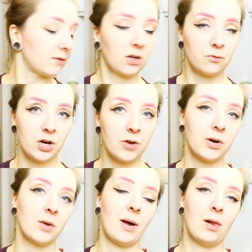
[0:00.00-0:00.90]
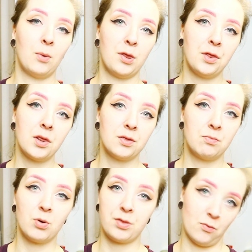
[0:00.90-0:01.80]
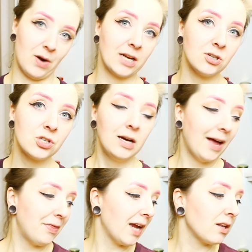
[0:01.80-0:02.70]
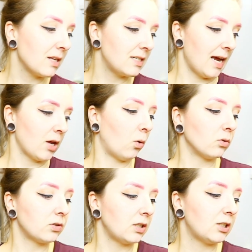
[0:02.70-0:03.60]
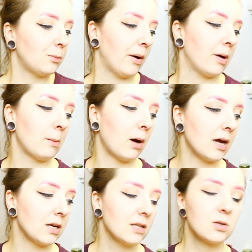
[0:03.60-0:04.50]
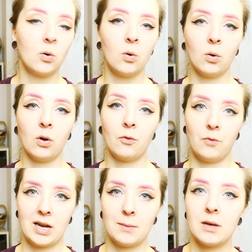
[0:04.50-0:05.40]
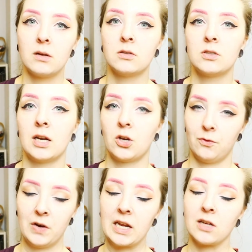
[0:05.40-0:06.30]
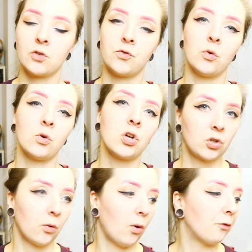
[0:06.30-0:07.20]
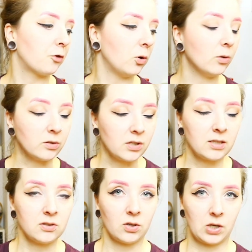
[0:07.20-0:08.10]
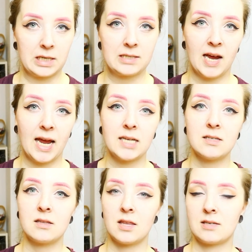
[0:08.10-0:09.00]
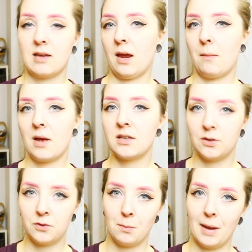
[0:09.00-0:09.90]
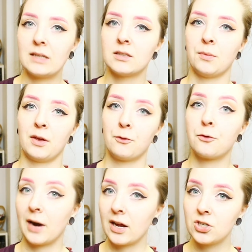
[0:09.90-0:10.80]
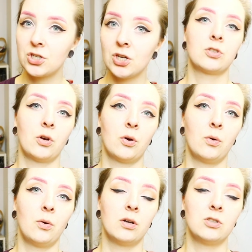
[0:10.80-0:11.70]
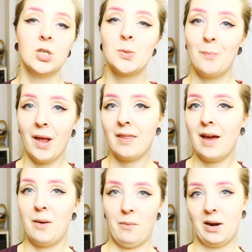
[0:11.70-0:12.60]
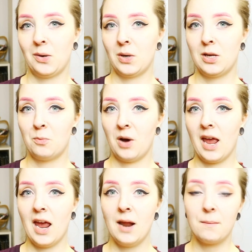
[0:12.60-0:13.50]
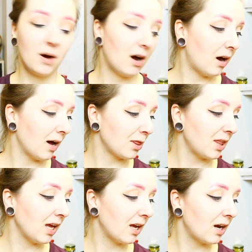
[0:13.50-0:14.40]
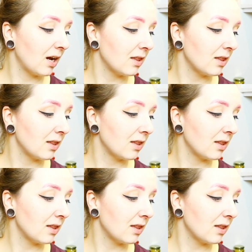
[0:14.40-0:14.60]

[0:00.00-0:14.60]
they've done really well with the range. At the end of the day, you also need to bear in mind it's all ready meals and convenience food. So of course it's not going to taste the same as if you make something fresh. So just bear that in mind when you buy it, but I think